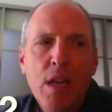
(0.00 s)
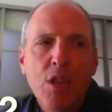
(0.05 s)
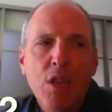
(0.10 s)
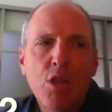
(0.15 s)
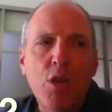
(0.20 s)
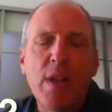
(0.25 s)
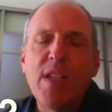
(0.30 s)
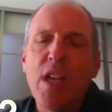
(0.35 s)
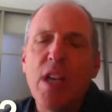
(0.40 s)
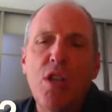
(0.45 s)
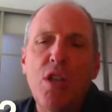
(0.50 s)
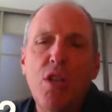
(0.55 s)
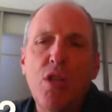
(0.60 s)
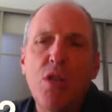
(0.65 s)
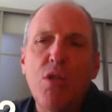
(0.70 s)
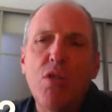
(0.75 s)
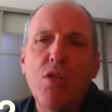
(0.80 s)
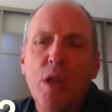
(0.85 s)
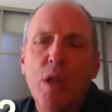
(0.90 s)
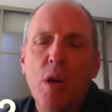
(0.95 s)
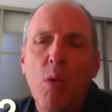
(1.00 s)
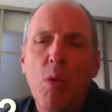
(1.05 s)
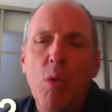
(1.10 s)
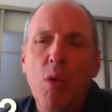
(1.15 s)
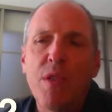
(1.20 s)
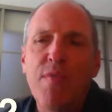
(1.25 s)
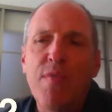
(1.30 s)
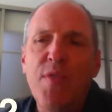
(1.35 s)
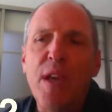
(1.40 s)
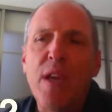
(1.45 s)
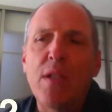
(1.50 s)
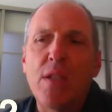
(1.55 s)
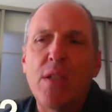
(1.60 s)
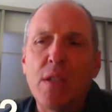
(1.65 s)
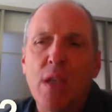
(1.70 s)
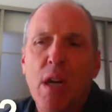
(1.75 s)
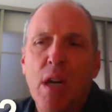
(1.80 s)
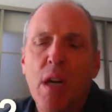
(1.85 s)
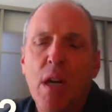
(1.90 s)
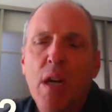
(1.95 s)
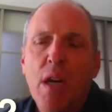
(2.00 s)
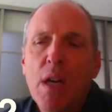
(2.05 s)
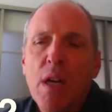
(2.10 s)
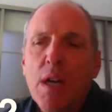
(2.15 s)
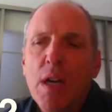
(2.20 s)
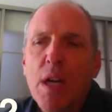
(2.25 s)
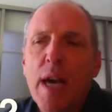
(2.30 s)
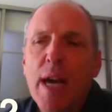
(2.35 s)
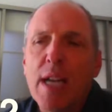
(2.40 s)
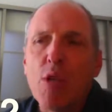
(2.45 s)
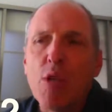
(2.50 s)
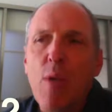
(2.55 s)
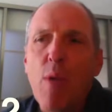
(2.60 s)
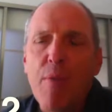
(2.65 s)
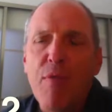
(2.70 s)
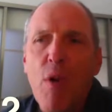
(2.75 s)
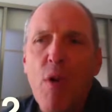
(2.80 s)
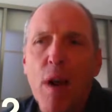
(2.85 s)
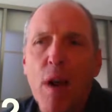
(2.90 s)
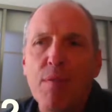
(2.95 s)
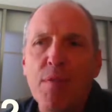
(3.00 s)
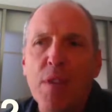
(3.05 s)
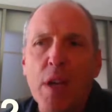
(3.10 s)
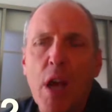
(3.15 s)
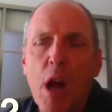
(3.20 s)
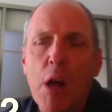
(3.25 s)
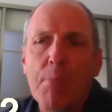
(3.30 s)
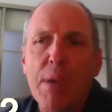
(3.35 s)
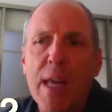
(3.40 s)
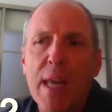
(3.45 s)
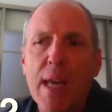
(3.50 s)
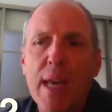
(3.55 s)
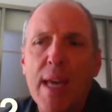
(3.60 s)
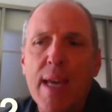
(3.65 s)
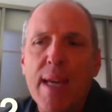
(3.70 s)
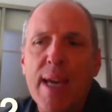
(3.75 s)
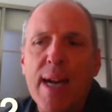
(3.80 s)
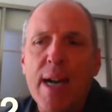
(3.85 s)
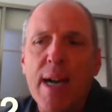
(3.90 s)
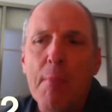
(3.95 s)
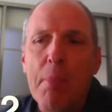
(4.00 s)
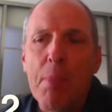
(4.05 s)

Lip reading: So I did a huge deal with Visa, actually right before I left the company,